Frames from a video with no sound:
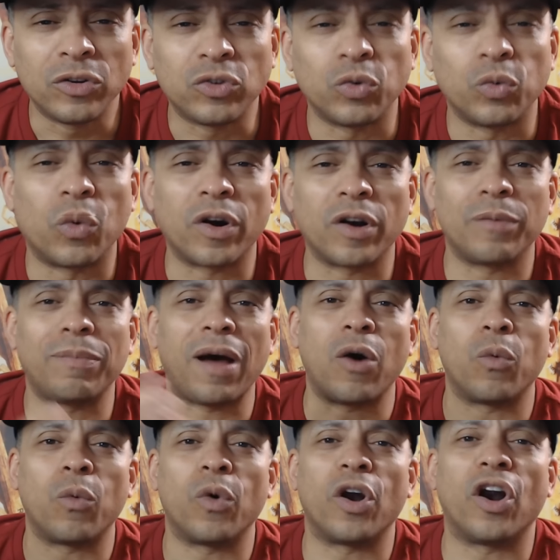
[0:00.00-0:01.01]
to worry
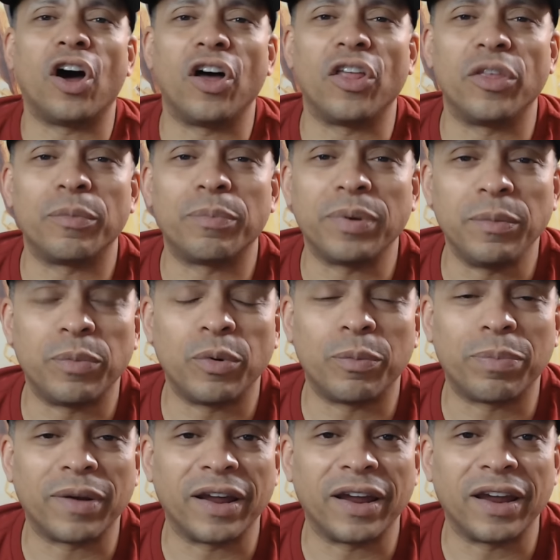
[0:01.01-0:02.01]
about where other people
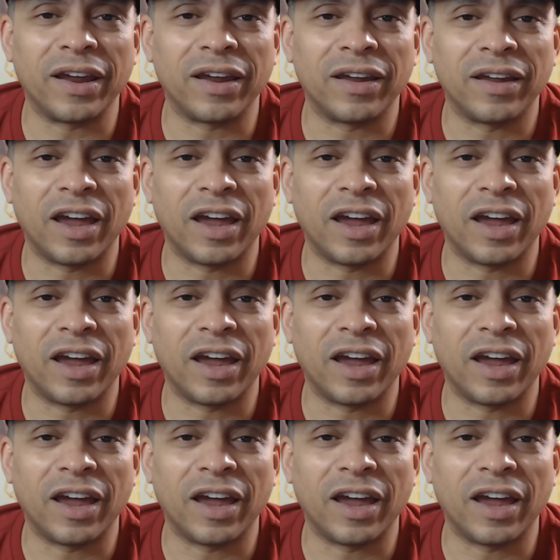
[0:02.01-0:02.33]
play